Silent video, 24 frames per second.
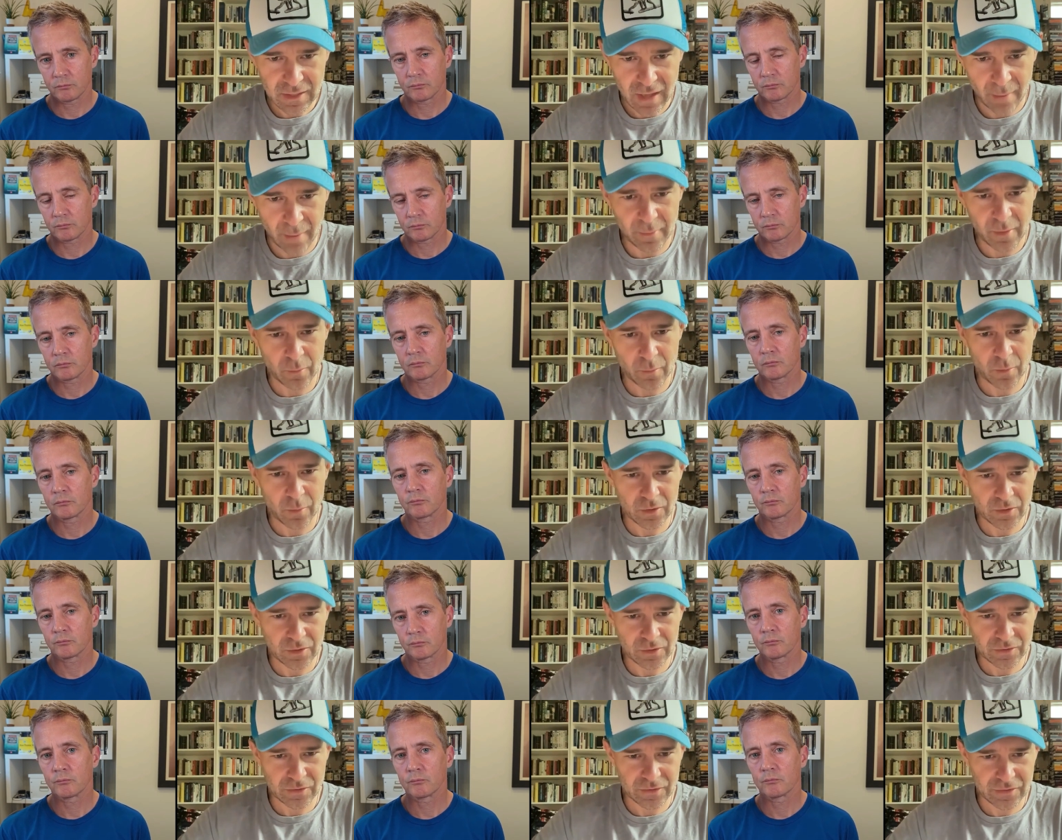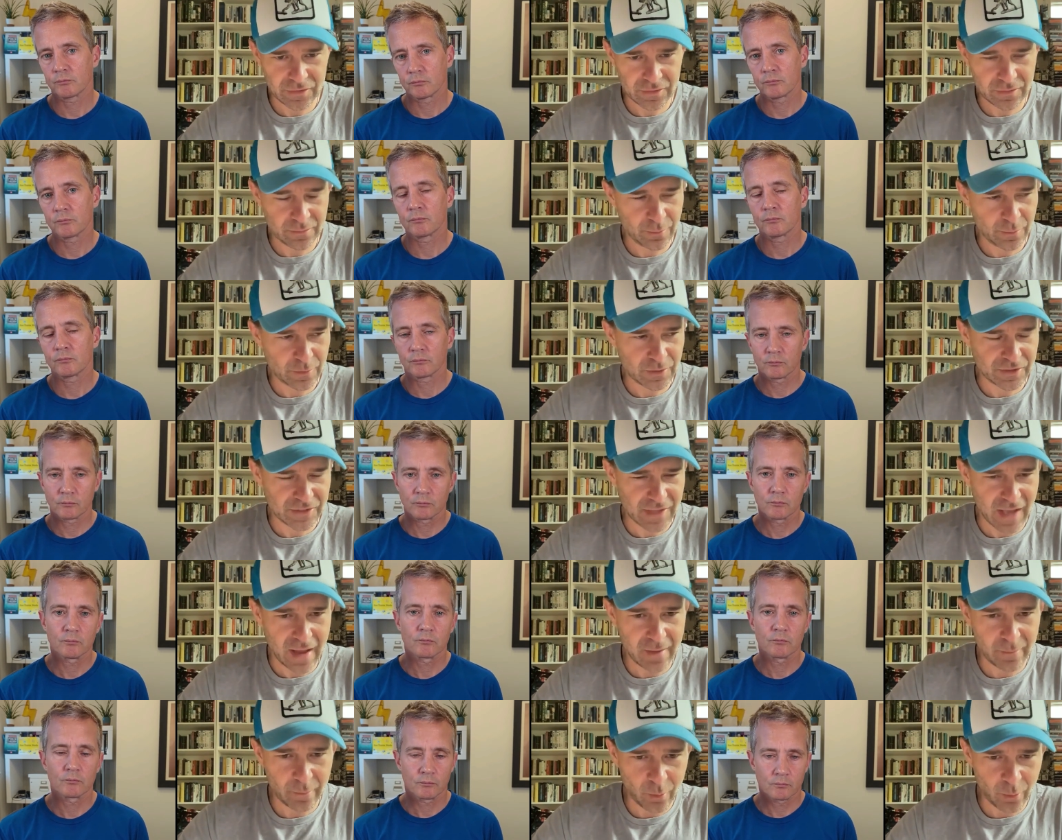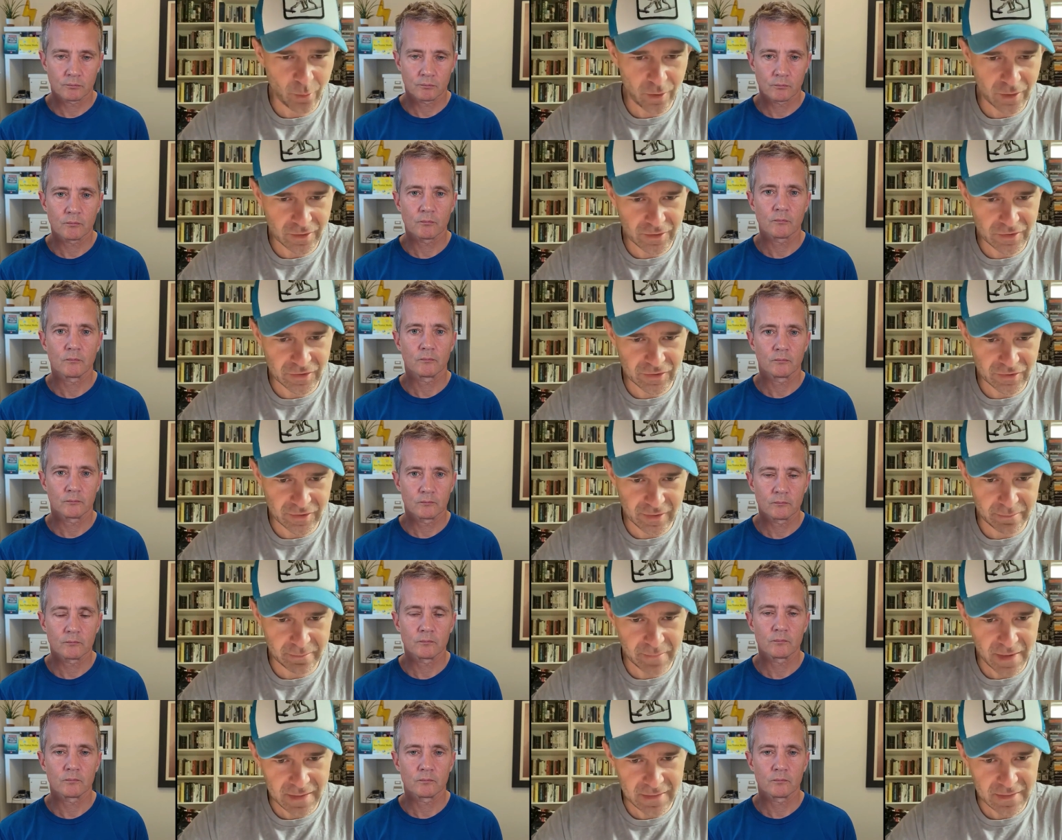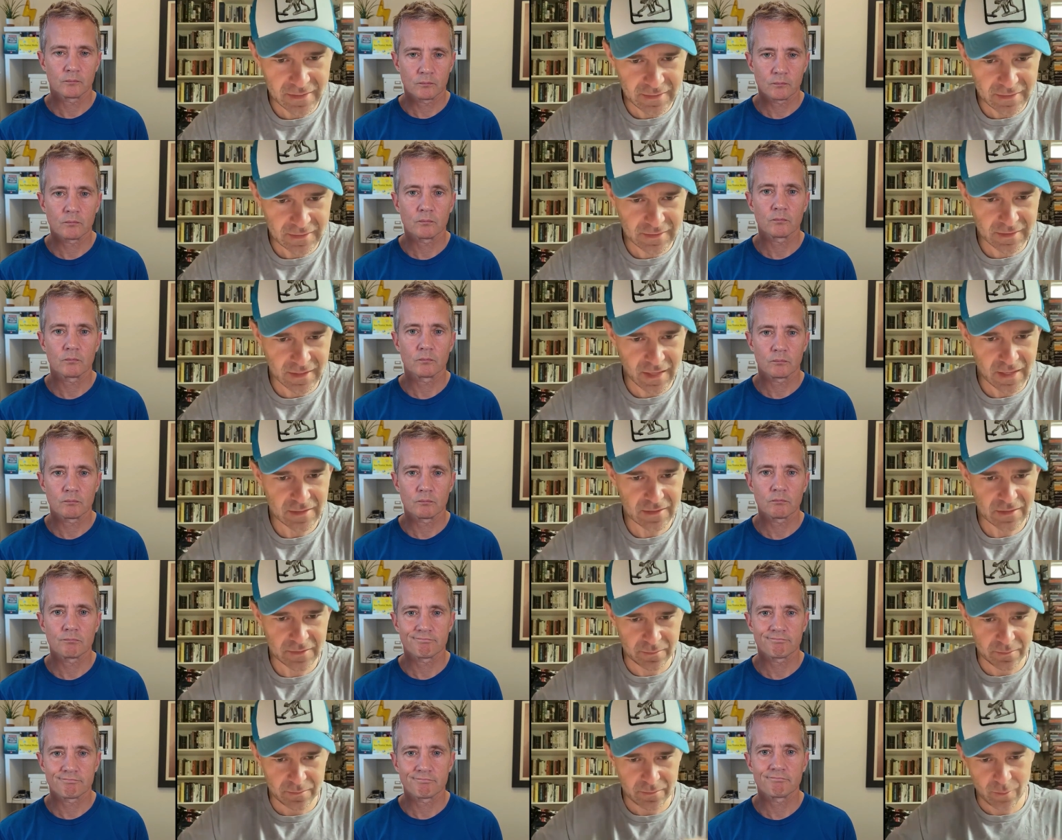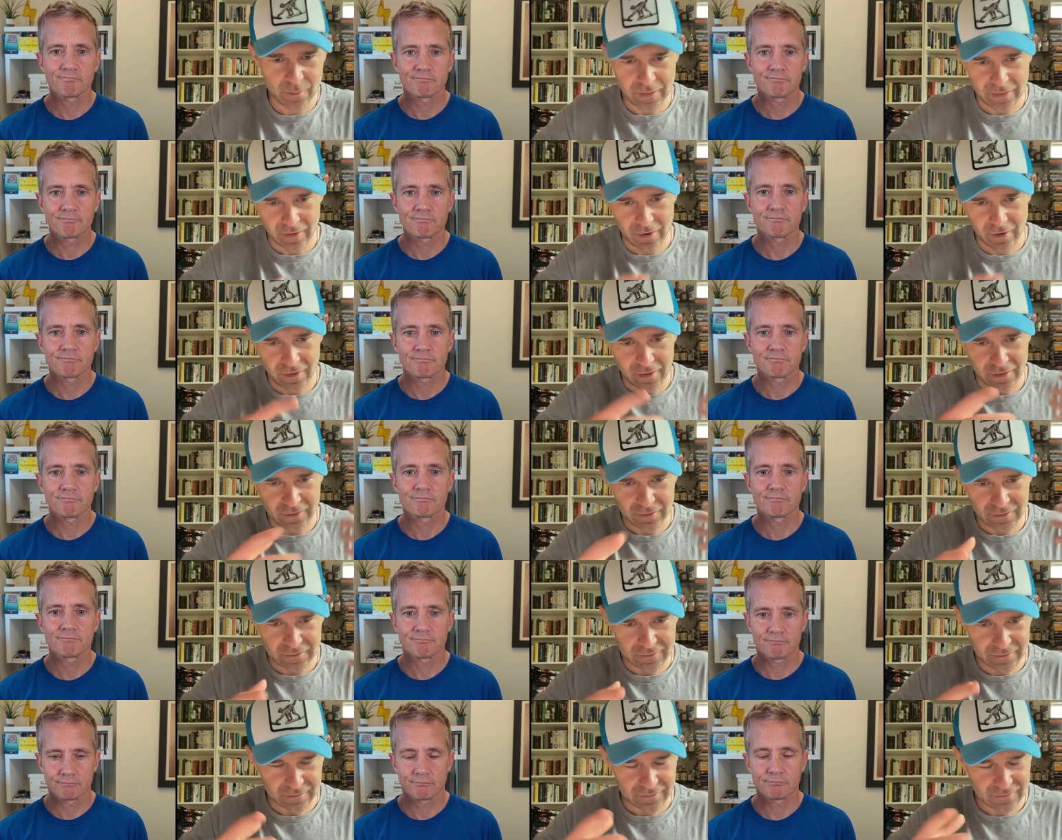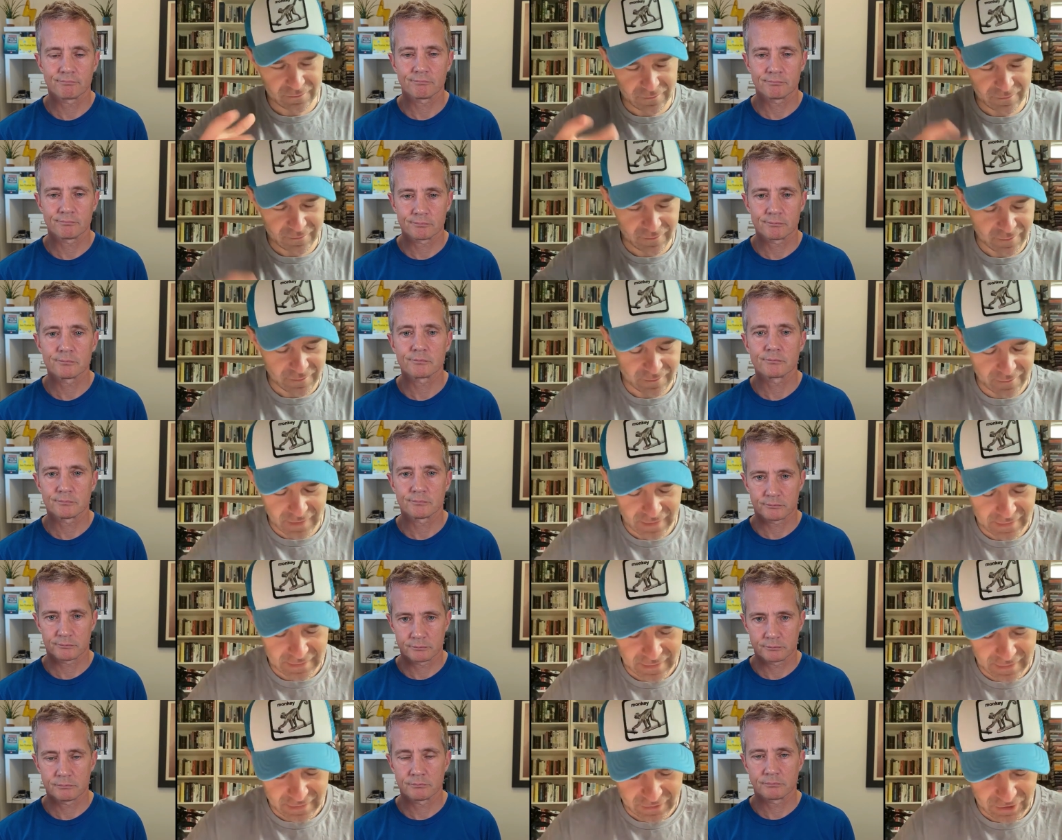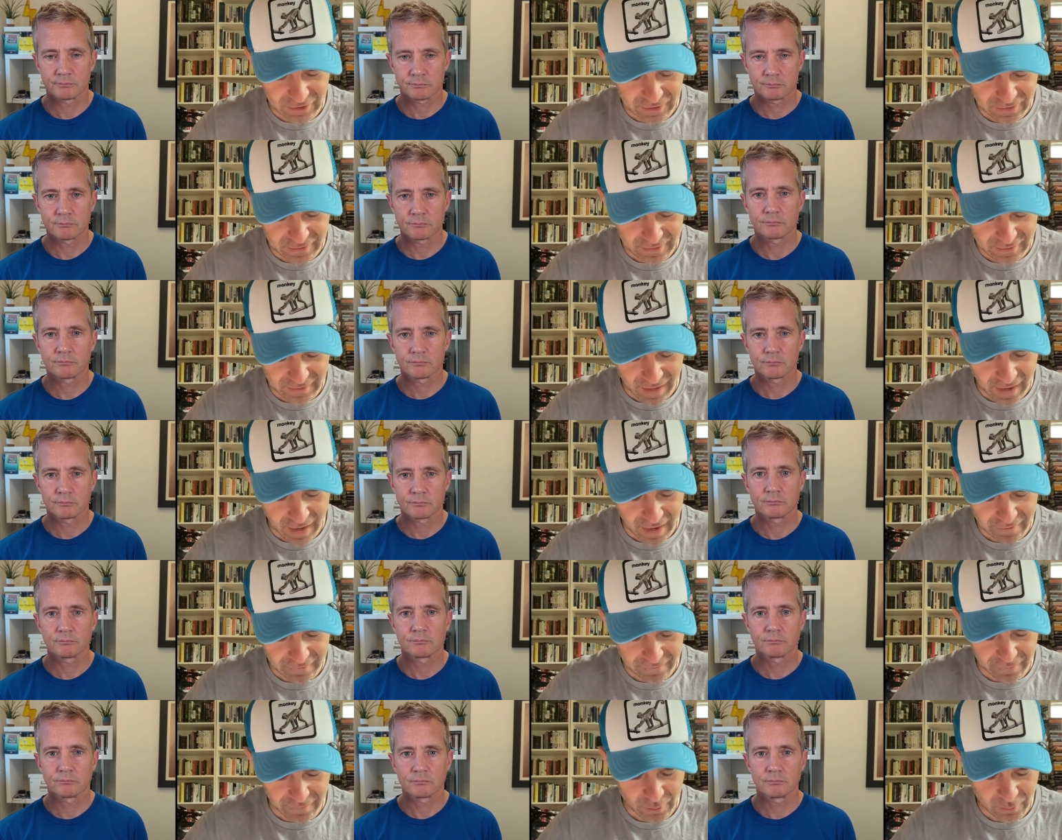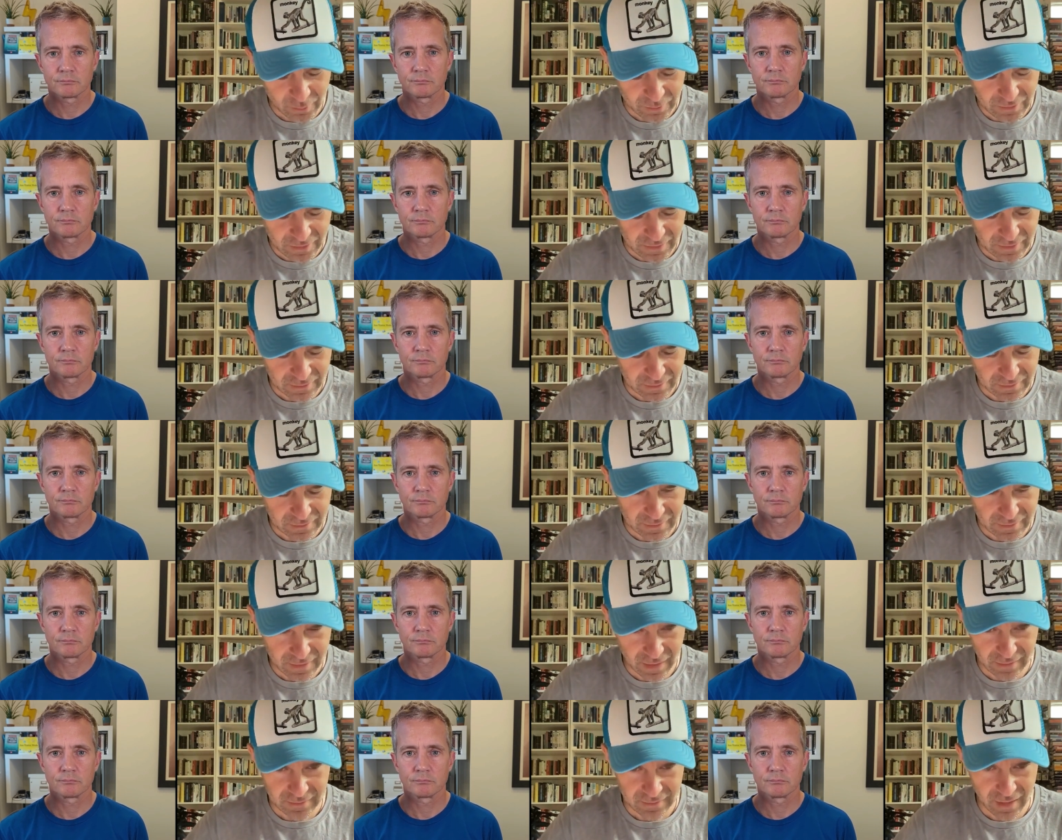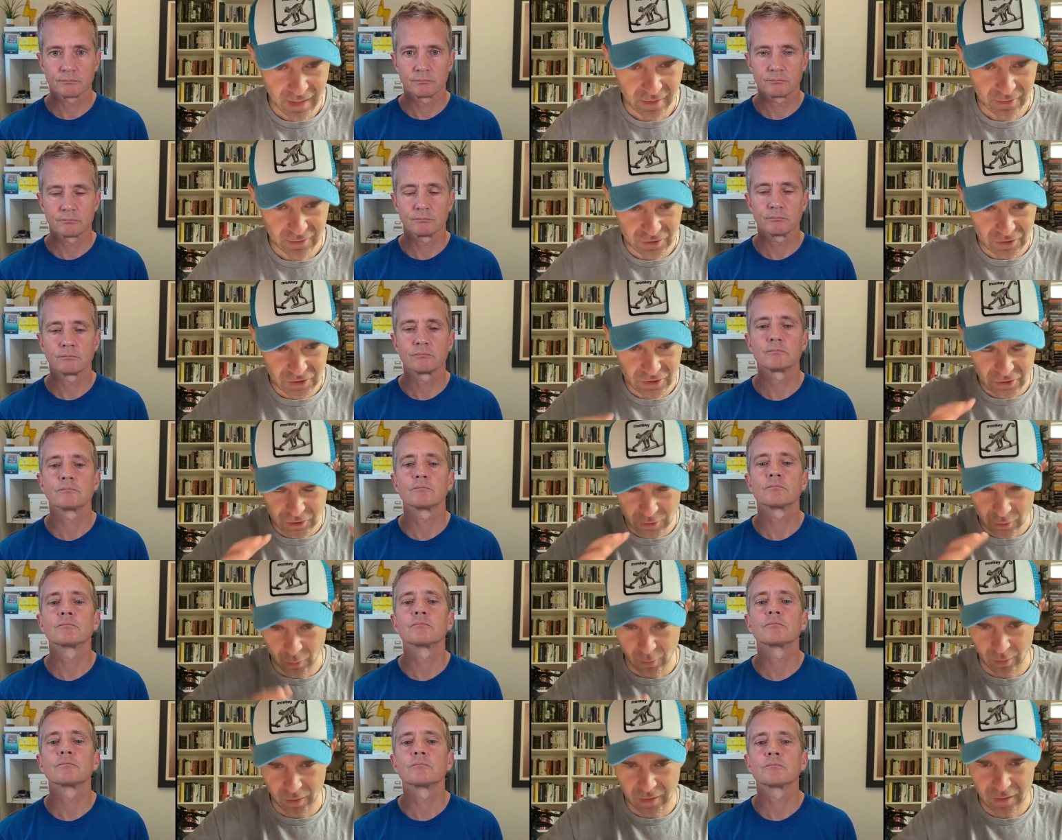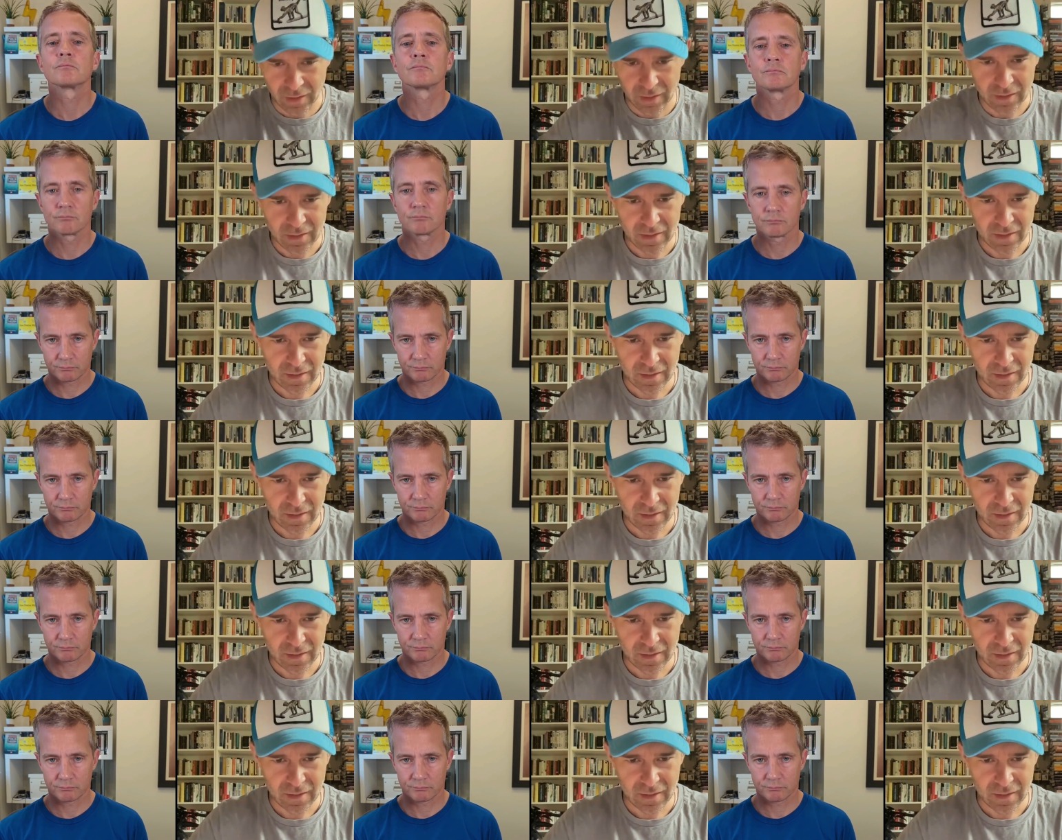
Speaker 1: I mean, we're cyborgs to many extents with our addictions to iPhones and technology, sure.